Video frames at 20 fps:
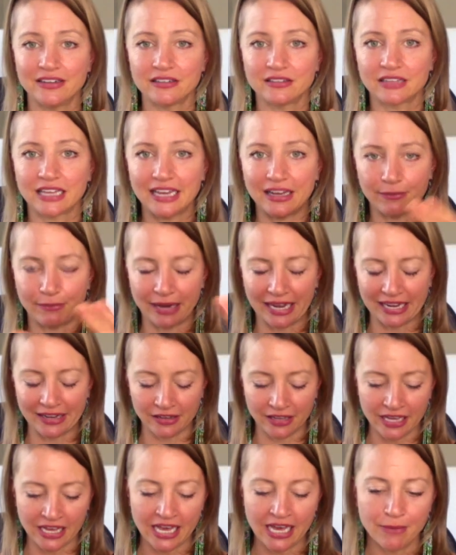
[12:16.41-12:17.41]
like
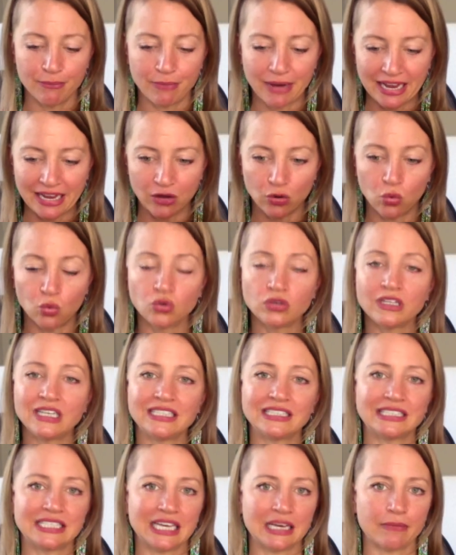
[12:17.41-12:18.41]
by only
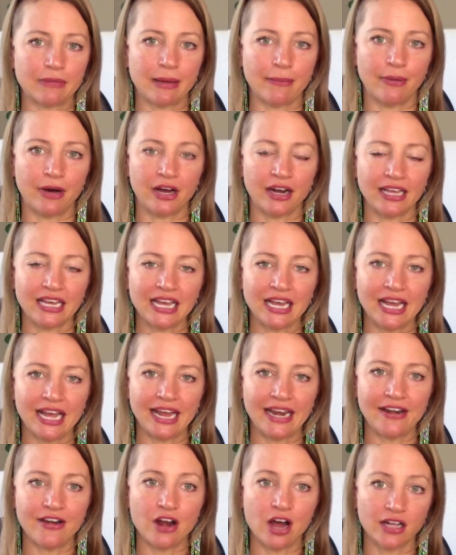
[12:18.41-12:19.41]
seeing my body
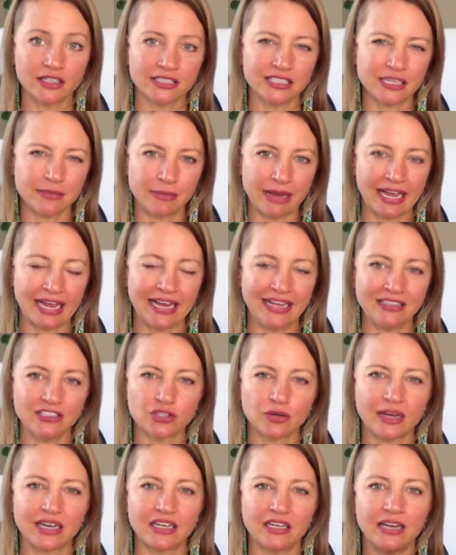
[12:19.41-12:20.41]
and not seeing my head, so
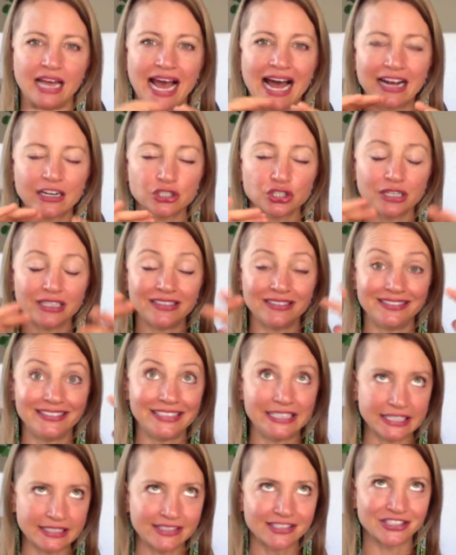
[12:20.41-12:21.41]
I could actually
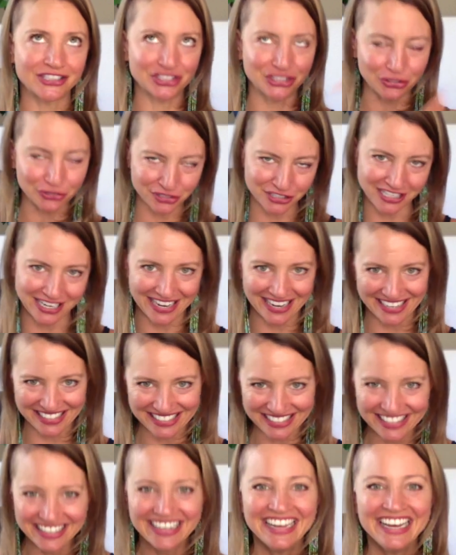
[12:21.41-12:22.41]
disassociate
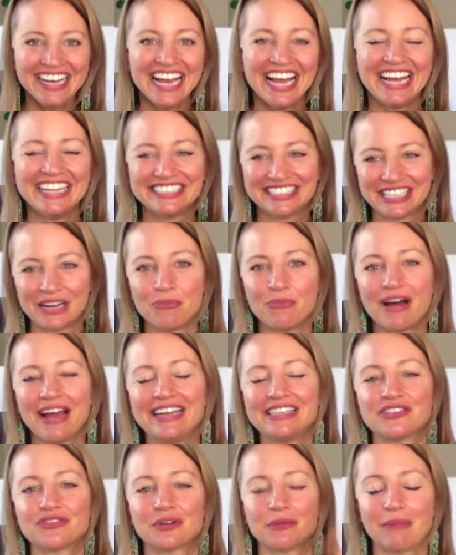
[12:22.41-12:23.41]
in some
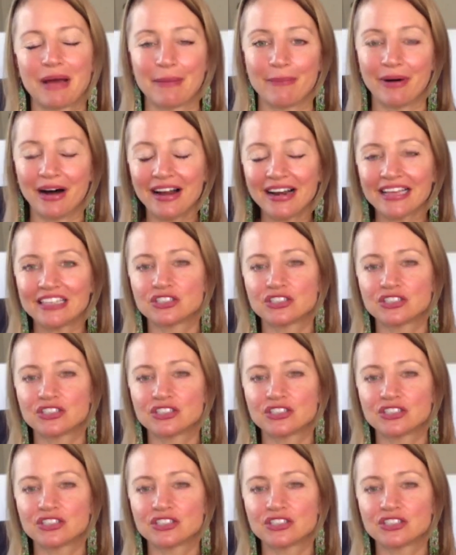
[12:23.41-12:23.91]
ways from my body.